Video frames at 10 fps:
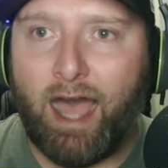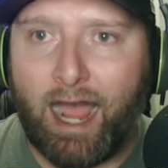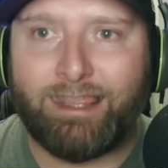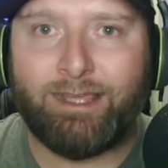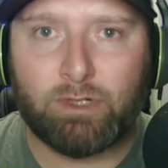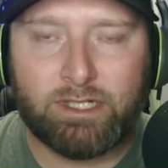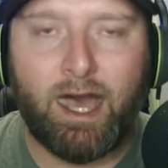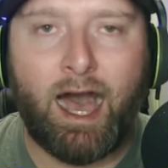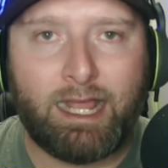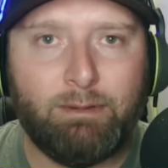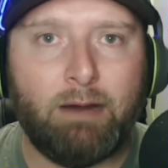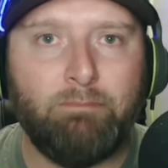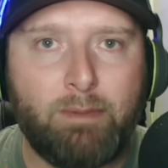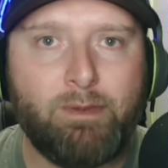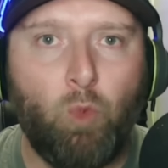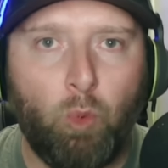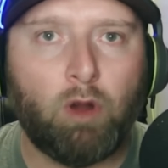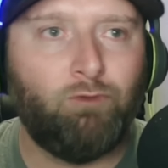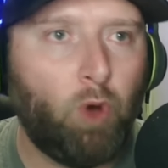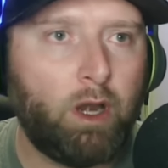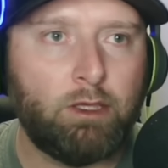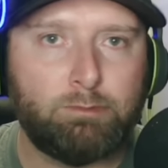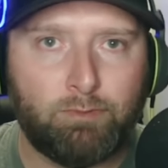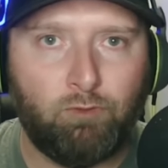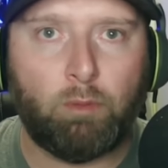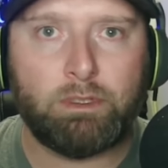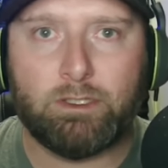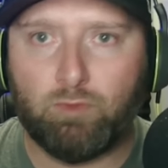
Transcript: I think we're talking about maybe more of one of those performances